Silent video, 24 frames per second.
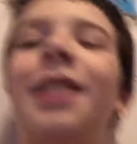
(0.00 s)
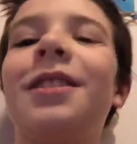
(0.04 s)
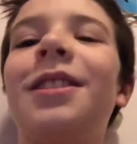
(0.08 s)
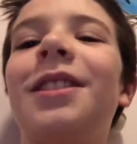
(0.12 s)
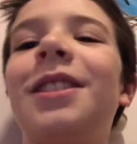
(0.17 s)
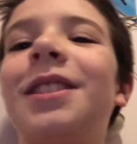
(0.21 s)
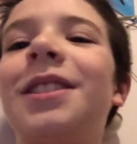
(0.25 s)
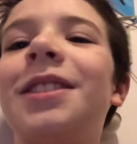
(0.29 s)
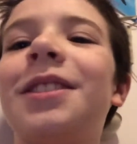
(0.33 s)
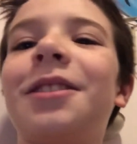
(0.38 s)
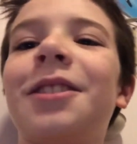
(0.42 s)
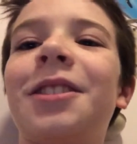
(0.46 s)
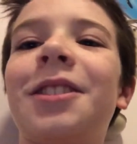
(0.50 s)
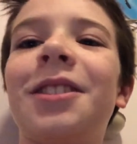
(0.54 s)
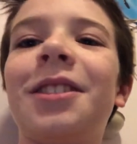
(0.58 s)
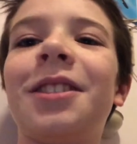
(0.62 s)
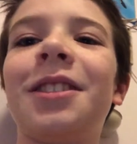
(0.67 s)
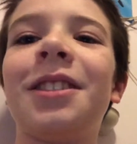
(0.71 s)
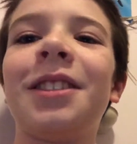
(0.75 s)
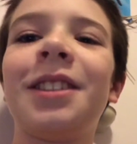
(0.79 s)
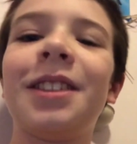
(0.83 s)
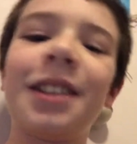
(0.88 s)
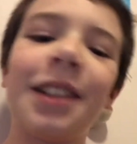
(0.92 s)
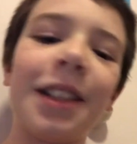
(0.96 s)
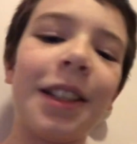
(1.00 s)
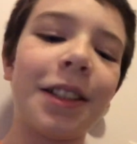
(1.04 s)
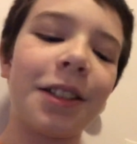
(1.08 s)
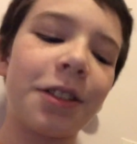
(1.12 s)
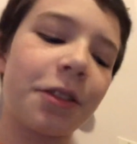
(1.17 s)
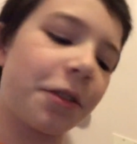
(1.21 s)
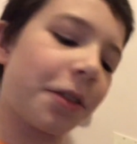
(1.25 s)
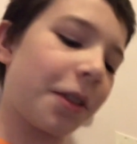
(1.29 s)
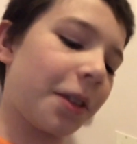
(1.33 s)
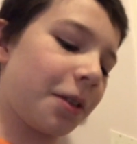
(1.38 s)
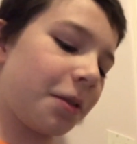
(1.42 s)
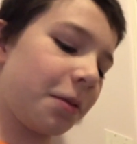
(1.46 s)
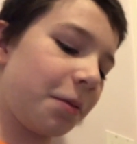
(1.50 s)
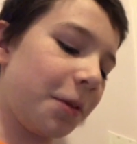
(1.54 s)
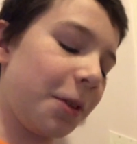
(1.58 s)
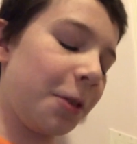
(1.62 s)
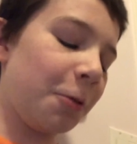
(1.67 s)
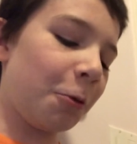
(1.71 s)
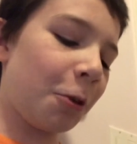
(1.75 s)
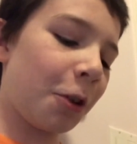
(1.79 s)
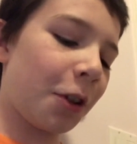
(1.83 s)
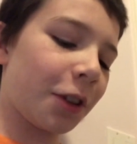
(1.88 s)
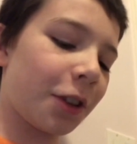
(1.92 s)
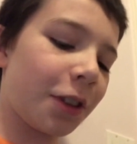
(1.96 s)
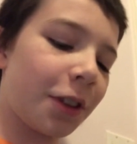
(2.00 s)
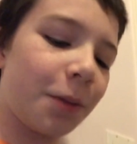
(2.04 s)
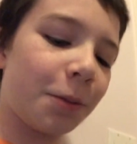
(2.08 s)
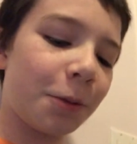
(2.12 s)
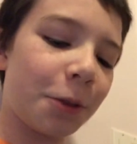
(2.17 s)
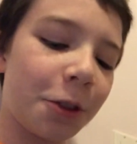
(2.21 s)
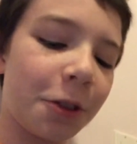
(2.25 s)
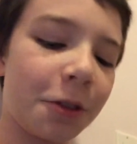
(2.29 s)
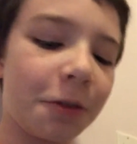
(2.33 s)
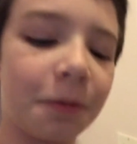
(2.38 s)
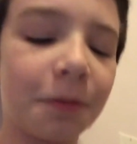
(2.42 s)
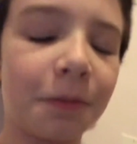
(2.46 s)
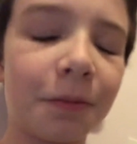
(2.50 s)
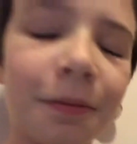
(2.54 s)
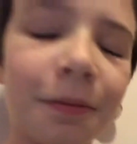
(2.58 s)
actually just saw on Instagram of me watching them all.